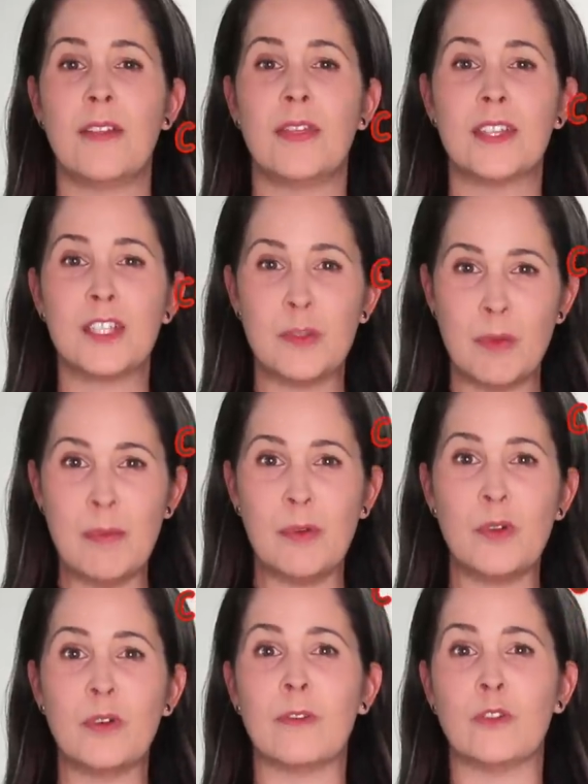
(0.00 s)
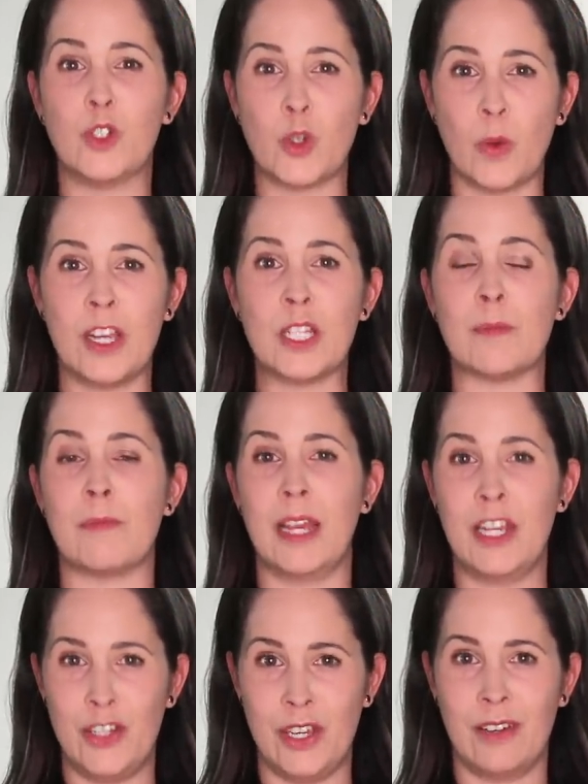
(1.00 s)
This is people who have joined
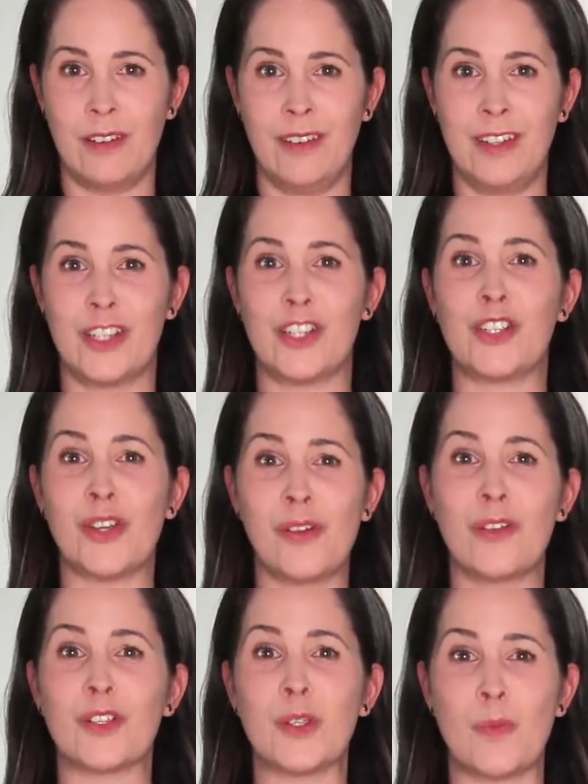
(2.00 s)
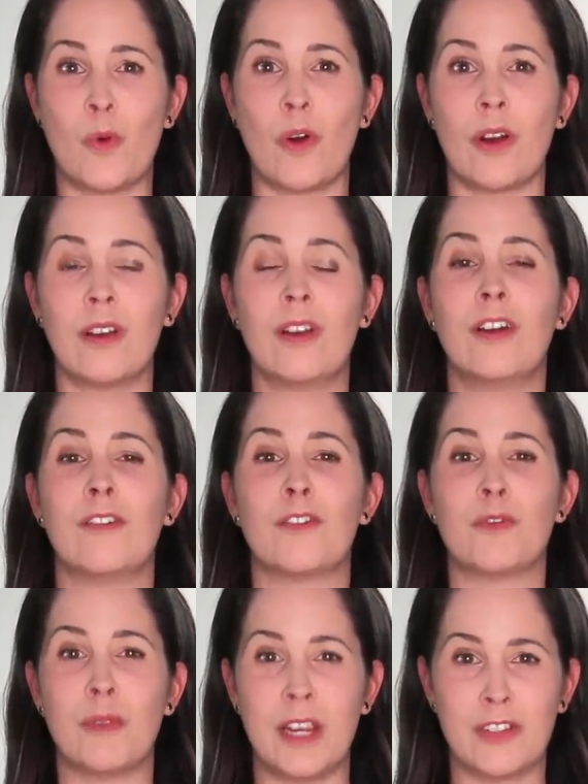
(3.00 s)
my channel to show their support
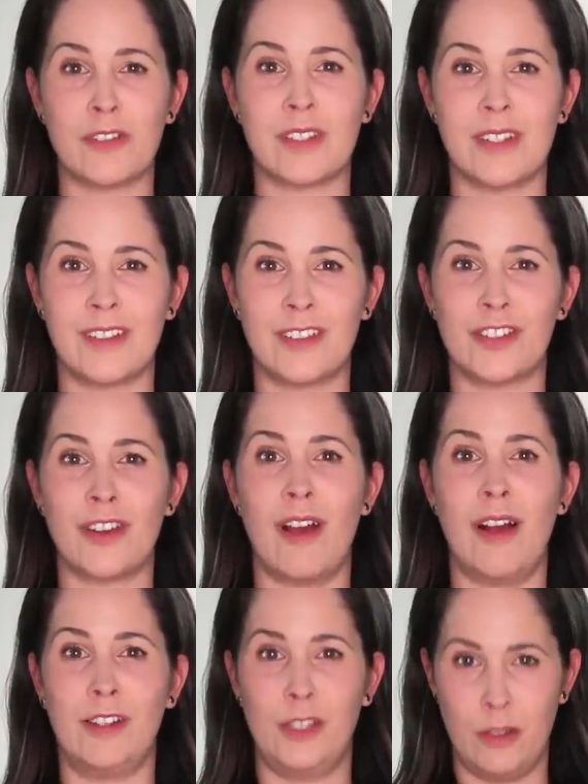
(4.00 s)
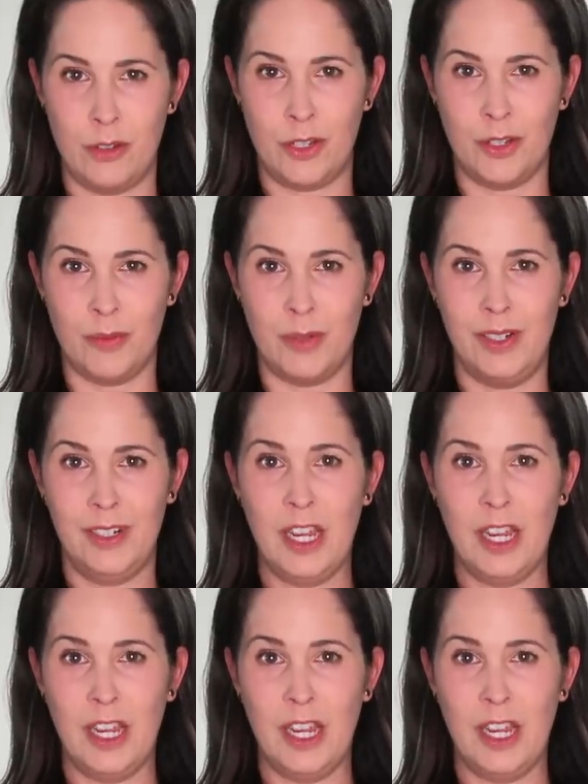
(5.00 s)
for Rachel's English on YouTube.